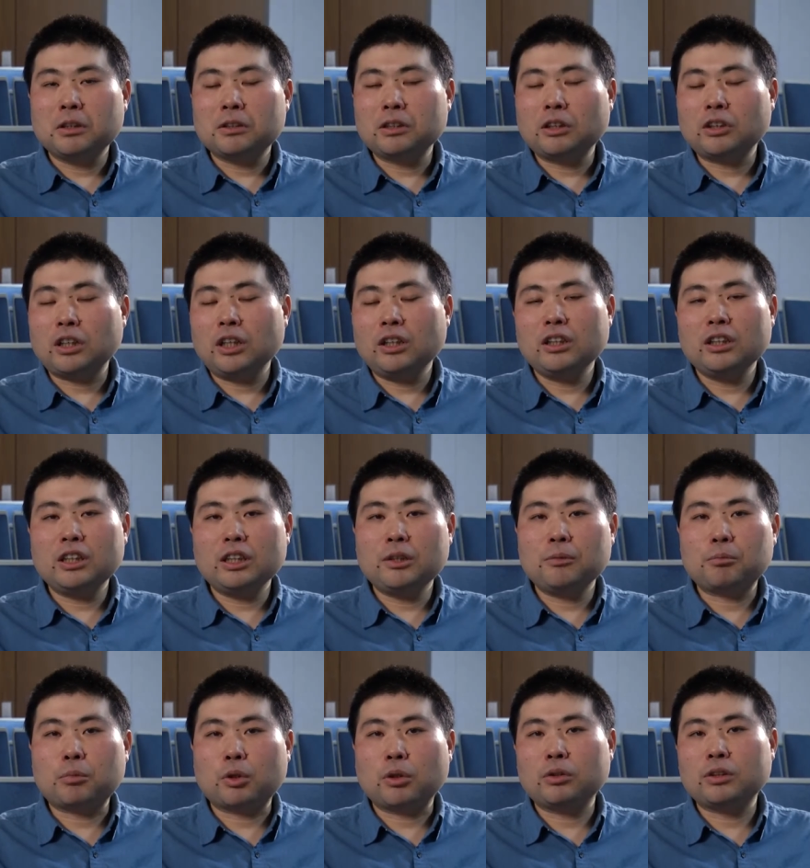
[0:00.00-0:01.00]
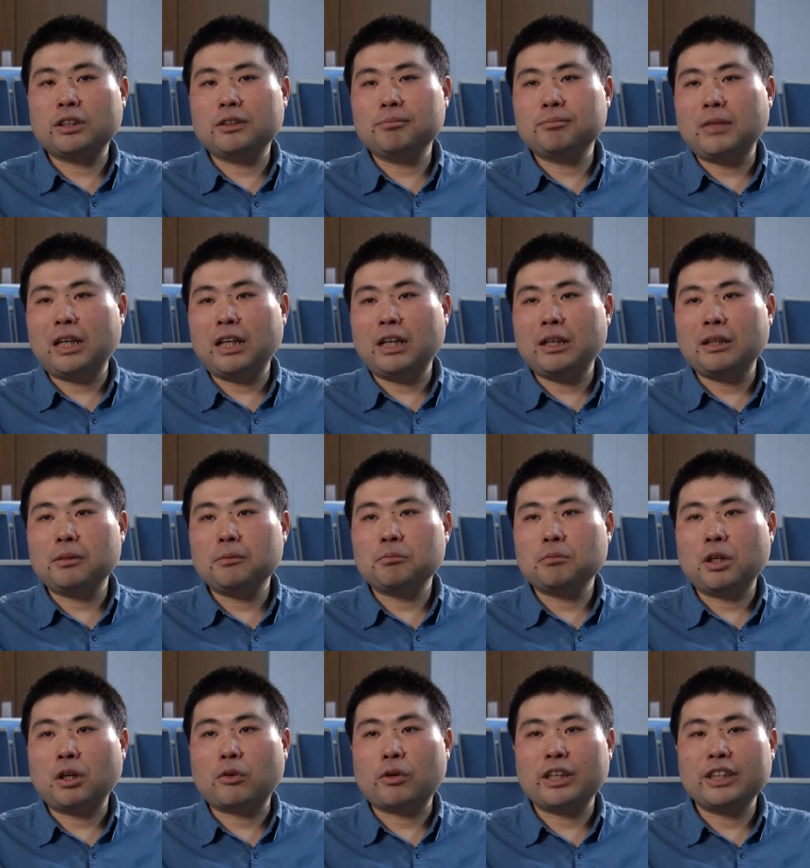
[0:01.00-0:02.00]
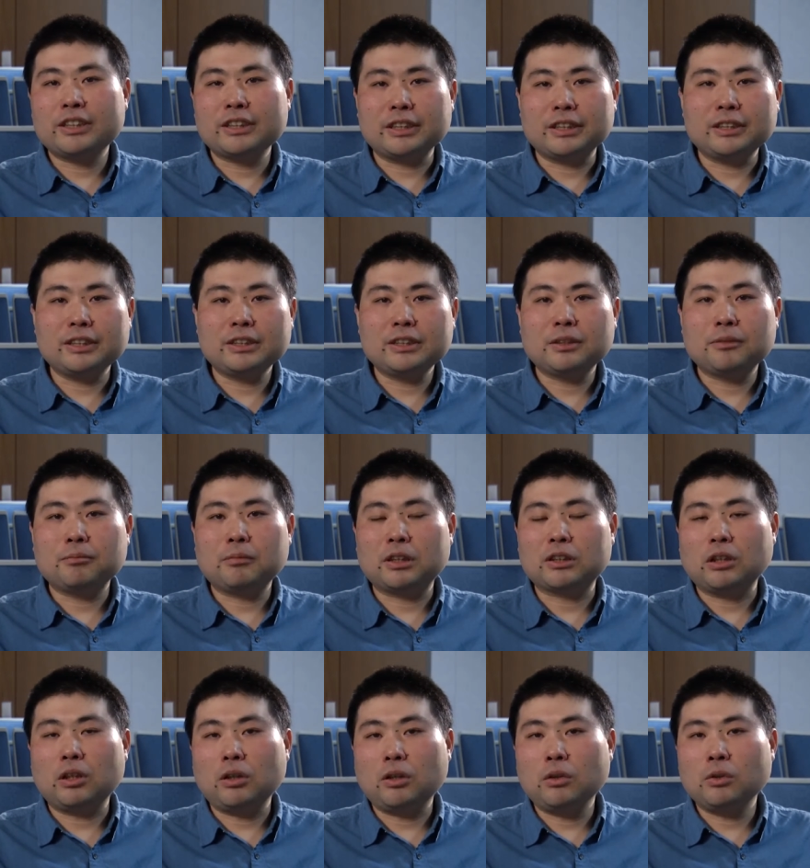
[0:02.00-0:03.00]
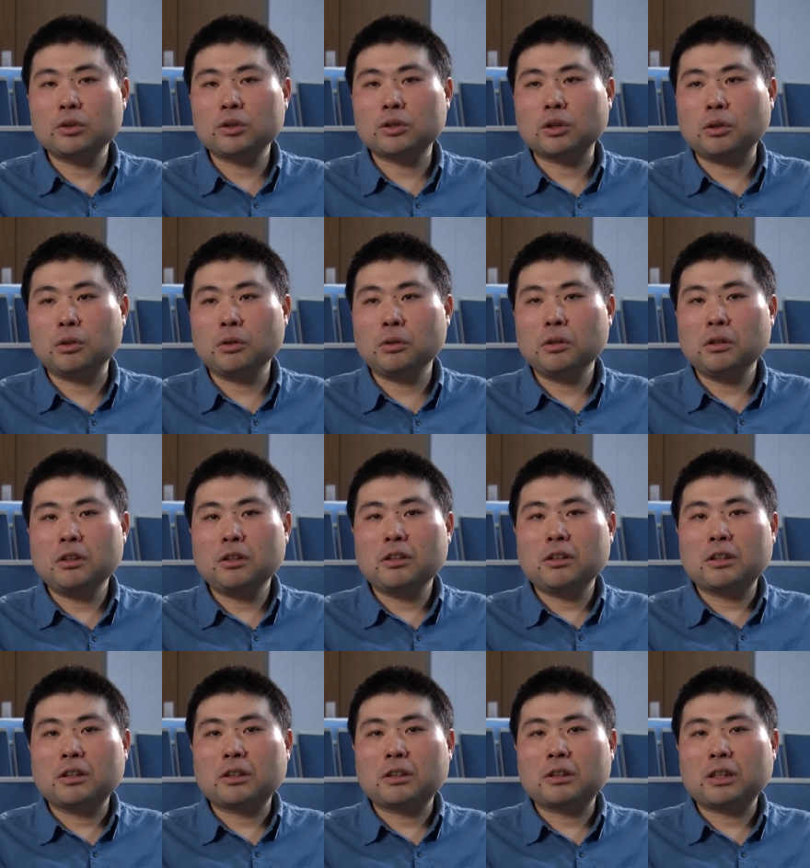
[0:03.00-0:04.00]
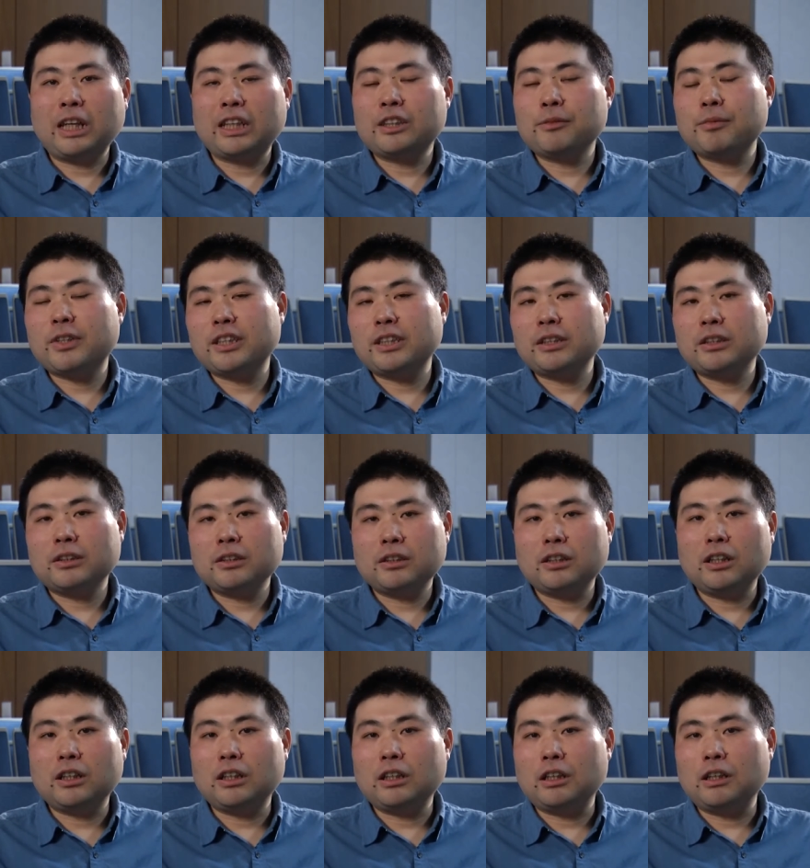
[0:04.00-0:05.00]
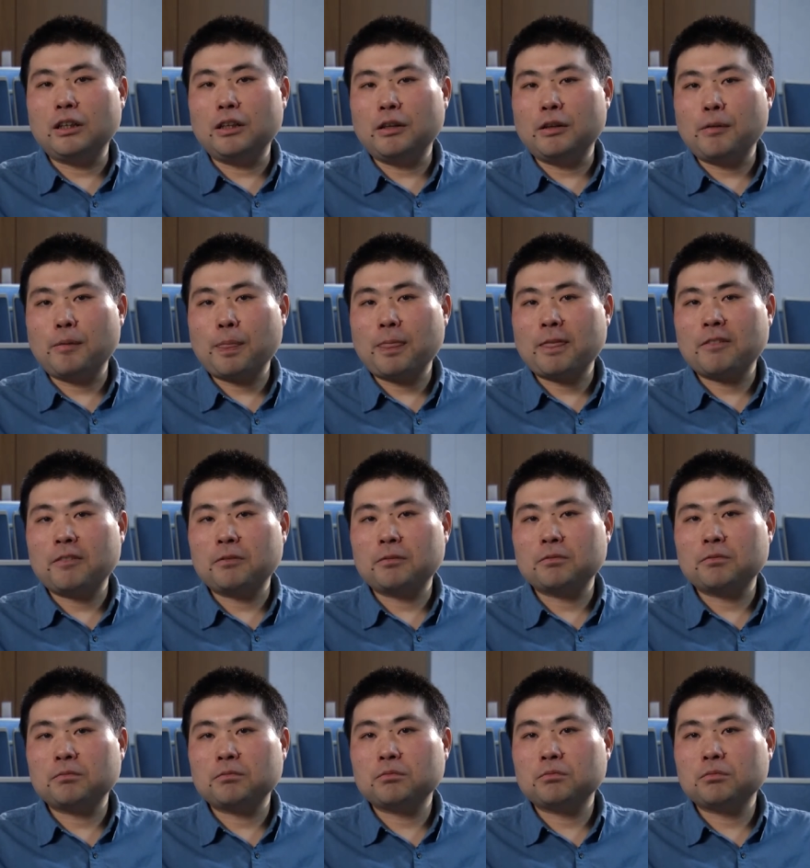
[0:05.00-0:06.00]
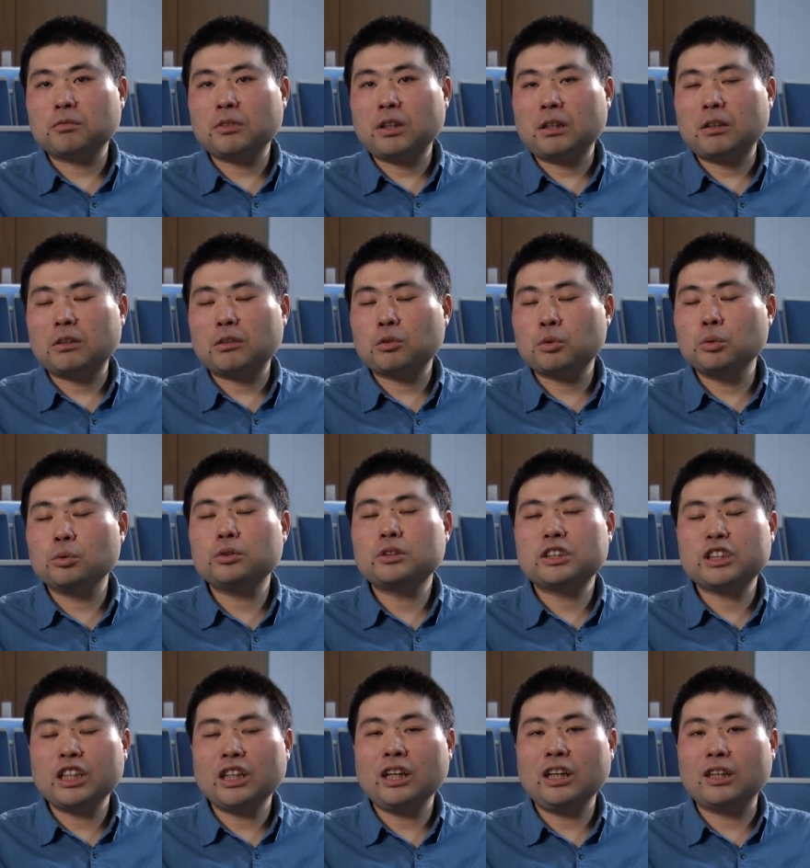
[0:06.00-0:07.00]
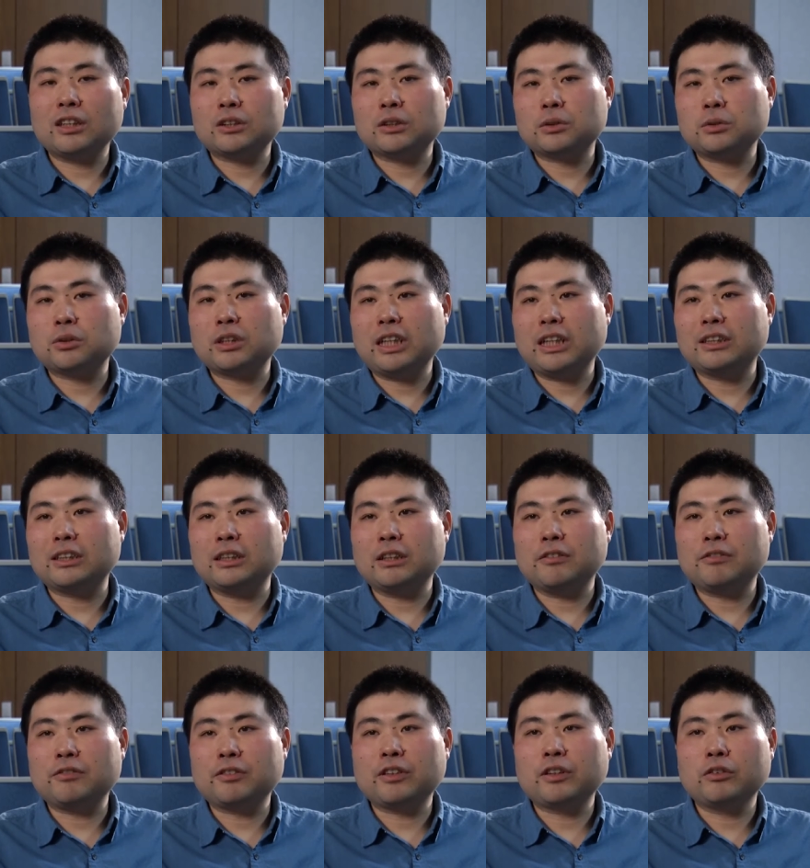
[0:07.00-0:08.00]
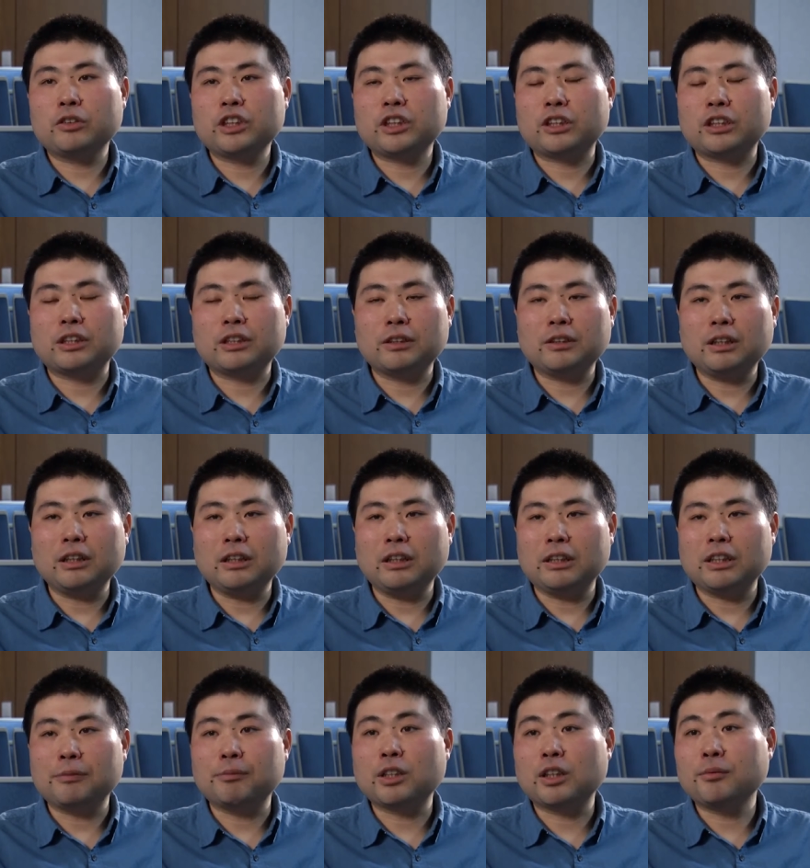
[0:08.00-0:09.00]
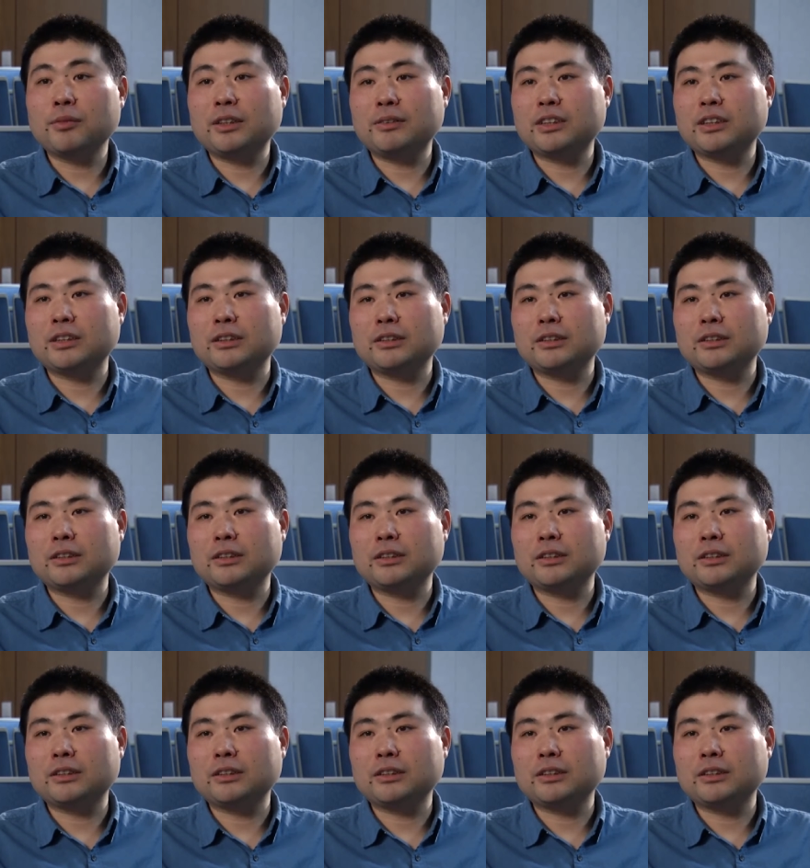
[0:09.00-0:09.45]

not only broaden my horizons, but also get me a uh, good chance to get a uh, future uh, employment